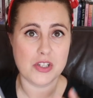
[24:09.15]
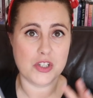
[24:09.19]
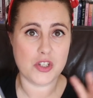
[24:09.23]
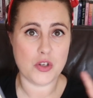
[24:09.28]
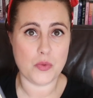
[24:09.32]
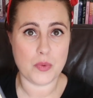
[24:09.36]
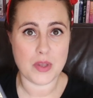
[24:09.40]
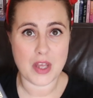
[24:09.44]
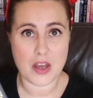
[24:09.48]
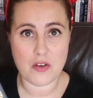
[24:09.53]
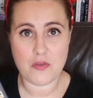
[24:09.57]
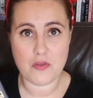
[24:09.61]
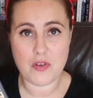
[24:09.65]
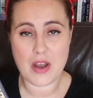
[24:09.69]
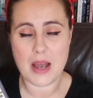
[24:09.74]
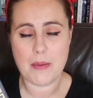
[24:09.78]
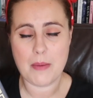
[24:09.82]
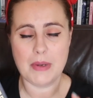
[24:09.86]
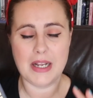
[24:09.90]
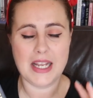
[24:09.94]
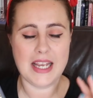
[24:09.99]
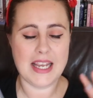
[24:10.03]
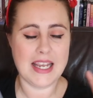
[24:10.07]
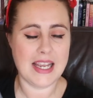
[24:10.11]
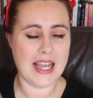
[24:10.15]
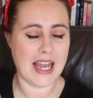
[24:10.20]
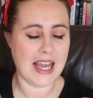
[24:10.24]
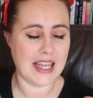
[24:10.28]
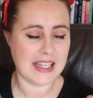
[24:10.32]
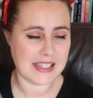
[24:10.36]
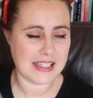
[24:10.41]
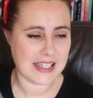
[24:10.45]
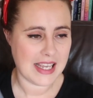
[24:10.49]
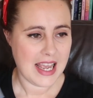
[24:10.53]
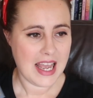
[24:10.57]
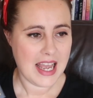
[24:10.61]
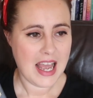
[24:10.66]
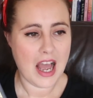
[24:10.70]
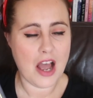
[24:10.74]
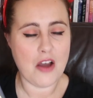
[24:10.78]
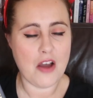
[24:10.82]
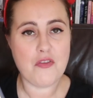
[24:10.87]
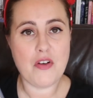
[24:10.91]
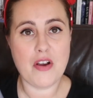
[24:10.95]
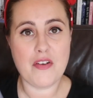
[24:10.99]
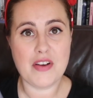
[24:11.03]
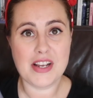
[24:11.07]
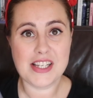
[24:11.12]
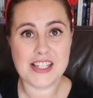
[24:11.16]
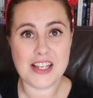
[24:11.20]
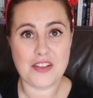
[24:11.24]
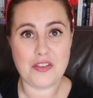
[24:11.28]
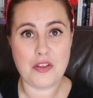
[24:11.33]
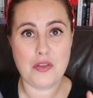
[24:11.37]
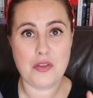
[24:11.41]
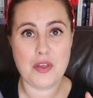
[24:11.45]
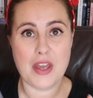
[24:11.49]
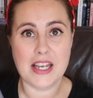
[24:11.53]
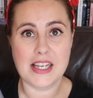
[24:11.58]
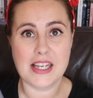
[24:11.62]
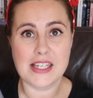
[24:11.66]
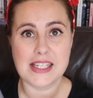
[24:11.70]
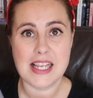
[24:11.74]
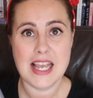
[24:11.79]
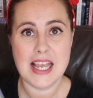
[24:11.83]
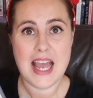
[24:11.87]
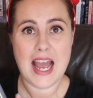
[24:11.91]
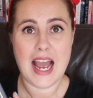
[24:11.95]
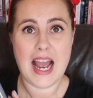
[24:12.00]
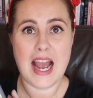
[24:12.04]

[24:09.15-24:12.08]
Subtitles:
to do with her family and various other things.